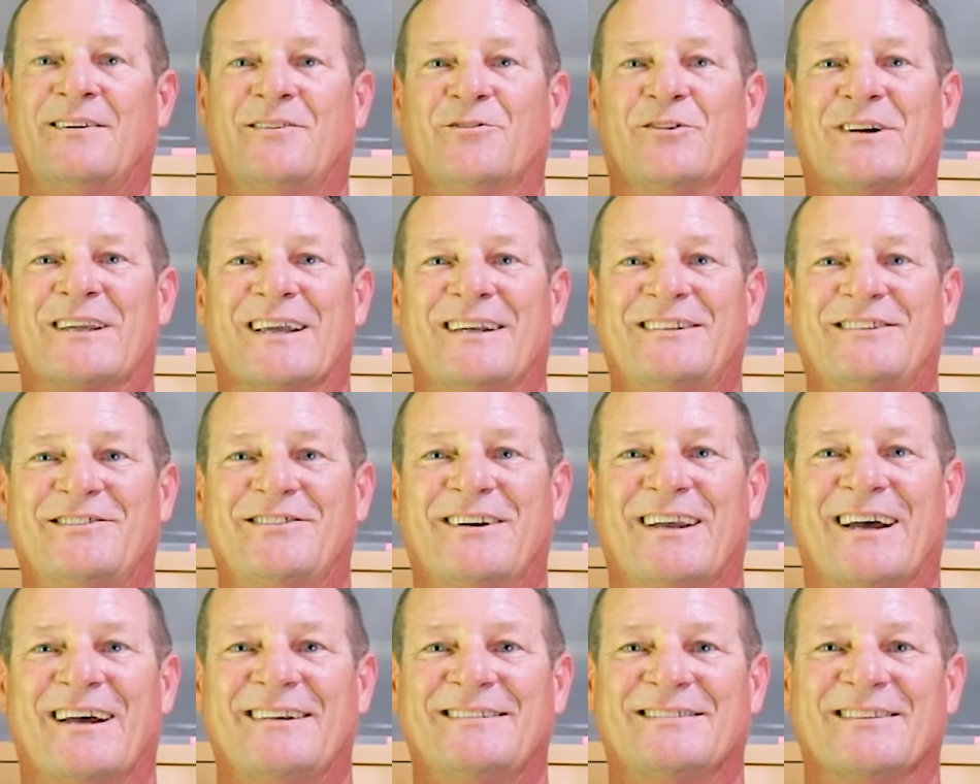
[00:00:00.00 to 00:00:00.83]
we'll catch you
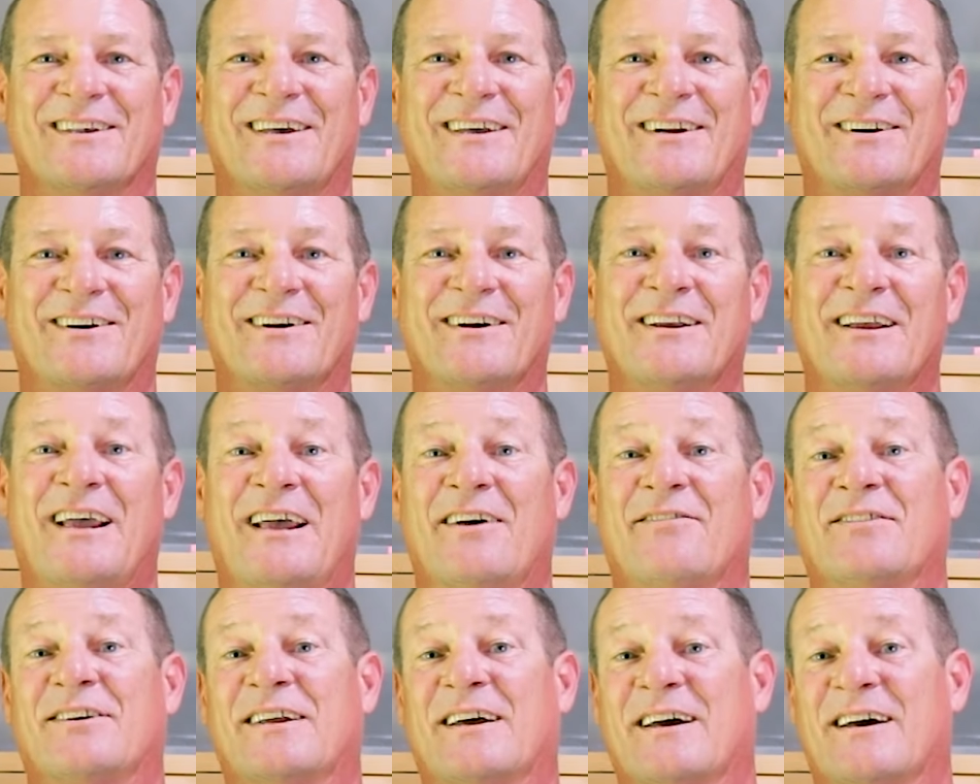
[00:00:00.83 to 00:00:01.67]
guys later.
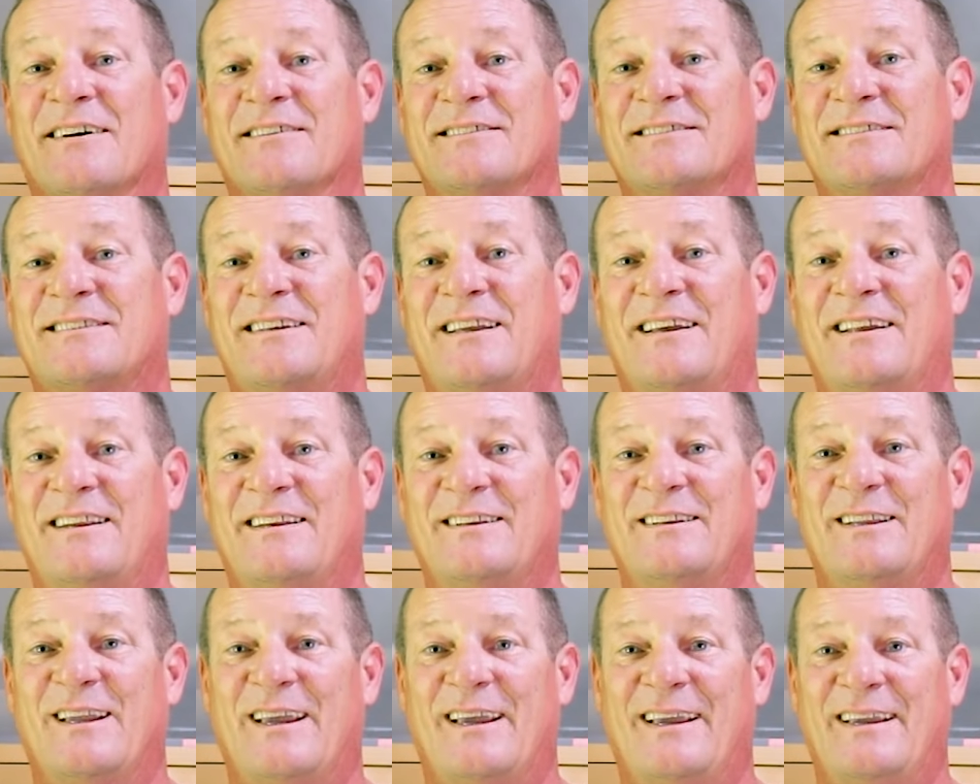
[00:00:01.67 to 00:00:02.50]
Have an
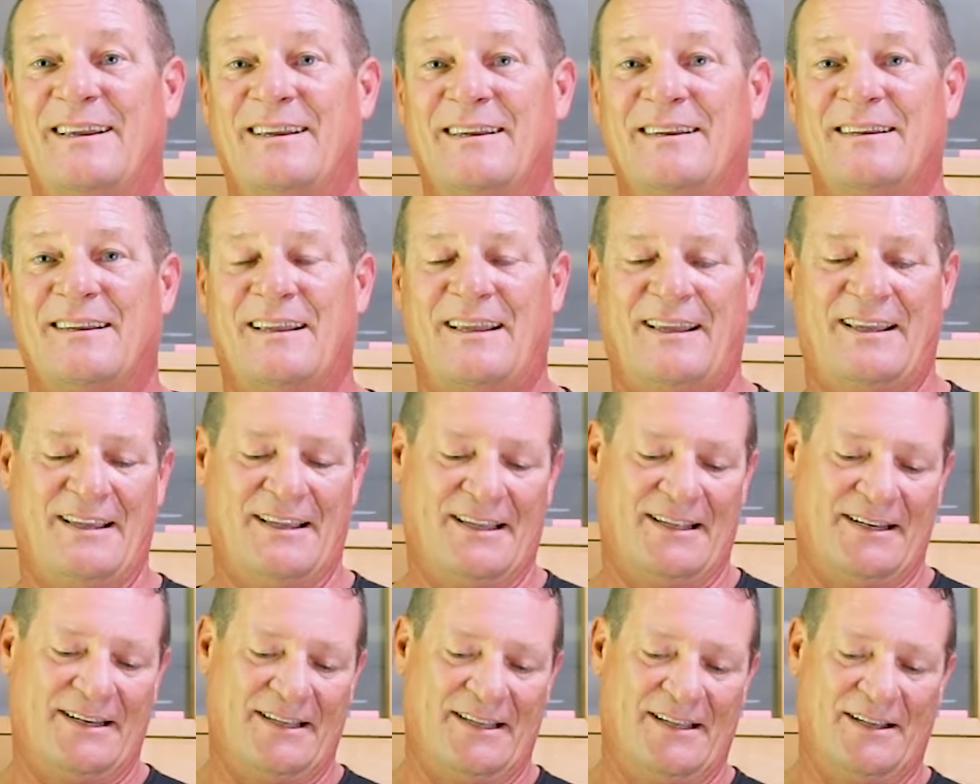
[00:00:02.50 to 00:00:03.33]
outstanding day,
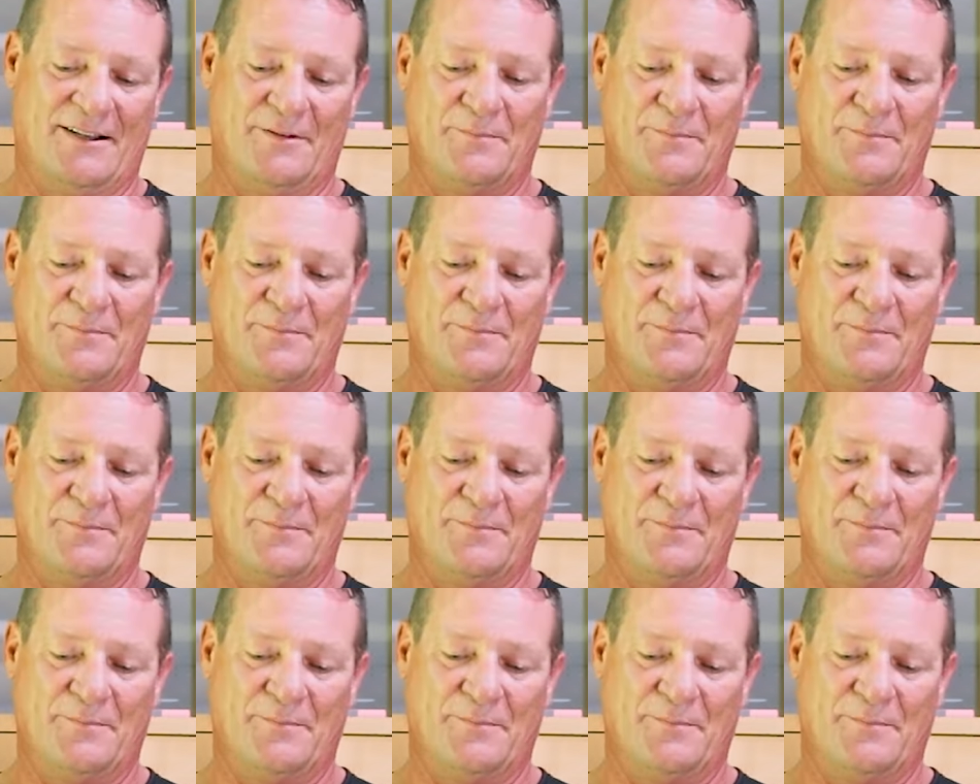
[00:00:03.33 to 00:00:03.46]
and